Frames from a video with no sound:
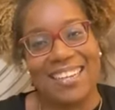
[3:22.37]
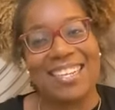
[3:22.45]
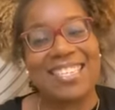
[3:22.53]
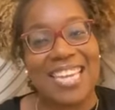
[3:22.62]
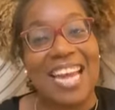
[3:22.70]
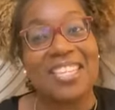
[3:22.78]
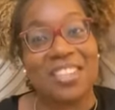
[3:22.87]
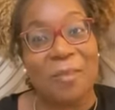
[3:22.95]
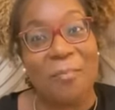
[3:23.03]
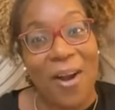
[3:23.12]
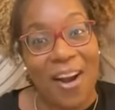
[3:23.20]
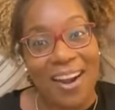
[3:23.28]
To stay to the
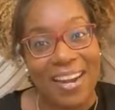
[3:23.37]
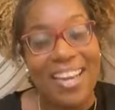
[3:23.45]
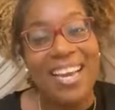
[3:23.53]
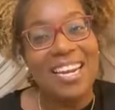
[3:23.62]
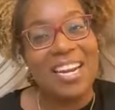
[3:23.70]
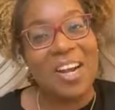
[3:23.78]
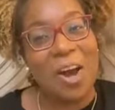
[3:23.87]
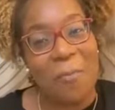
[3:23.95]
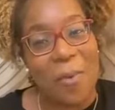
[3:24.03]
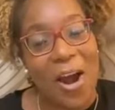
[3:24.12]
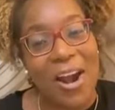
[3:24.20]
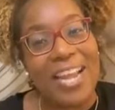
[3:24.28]
party. The good
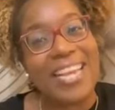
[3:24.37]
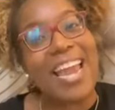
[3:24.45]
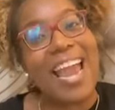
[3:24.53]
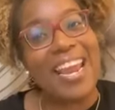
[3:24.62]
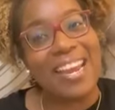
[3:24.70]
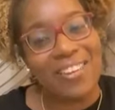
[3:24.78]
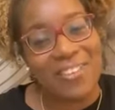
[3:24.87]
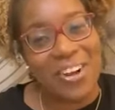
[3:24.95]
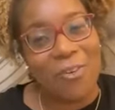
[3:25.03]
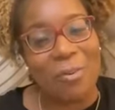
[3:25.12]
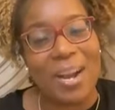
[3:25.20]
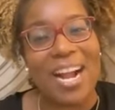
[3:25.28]
part, the cake. We're
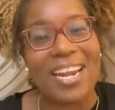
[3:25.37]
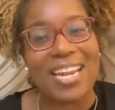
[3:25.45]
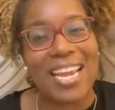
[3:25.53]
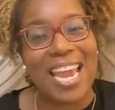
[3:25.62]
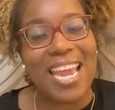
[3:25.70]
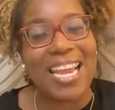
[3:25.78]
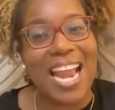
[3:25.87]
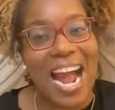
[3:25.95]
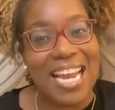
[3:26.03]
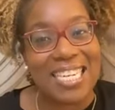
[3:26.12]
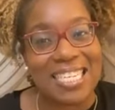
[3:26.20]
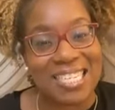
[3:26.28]
going to bring out the cake and
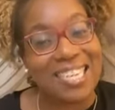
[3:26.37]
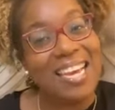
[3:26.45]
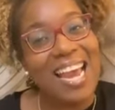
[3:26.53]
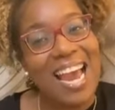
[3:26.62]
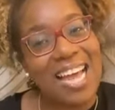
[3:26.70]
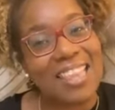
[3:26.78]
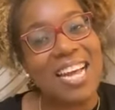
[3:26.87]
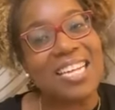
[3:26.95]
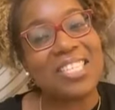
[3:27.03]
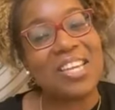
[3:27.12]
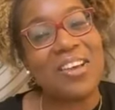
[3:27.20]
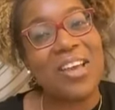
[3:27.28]
icing after I
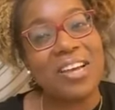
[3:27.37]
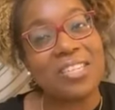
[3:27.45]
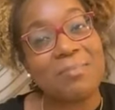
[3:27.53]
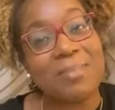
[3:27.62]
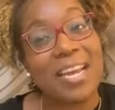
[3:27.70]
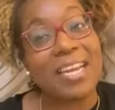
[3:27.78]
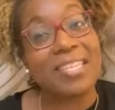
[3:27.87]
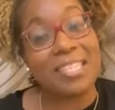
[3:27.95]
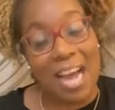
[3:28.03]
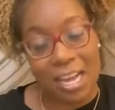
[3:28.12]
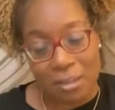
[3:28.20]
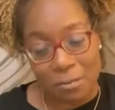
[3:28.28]
tell y'all some things,
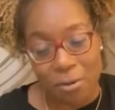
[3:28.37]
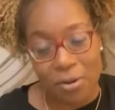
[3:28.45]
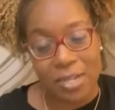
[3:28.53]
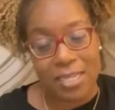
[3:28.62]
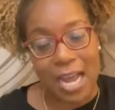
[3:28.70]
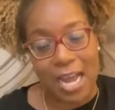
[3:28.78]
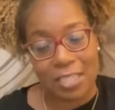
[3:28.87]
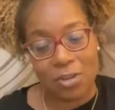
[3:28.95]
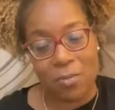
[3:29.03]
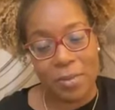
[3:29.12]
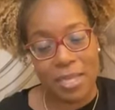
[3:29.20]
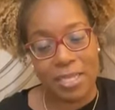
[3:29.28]
some pointers God
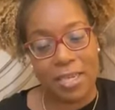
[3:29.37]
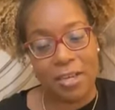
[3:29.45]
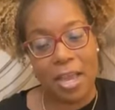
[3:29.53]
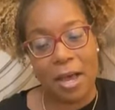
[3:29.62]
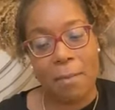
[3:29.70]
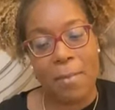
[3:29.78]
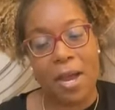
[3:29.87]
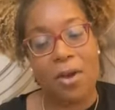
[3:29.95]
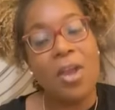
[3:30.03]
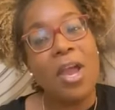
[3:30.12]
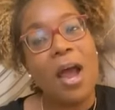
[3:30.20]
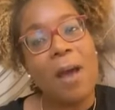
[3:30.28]
told me to tell y'all about.
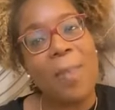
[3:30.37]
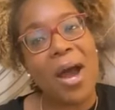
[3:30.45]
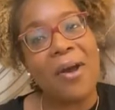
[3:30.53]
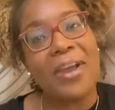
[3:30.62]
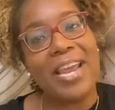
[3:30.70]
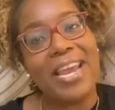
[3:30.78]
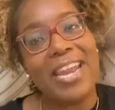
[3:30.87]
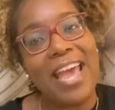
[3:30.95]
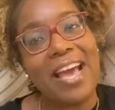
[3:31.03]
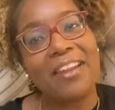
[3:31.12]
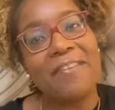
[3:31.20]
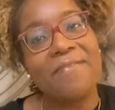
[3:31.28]
About
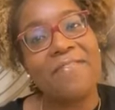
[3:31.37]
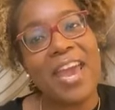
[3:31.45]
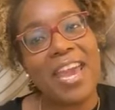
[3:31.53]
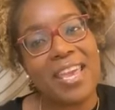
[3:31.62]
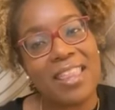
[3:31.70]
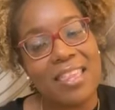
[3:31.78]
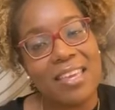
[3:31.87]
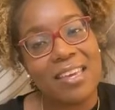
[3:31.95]
inhaling faith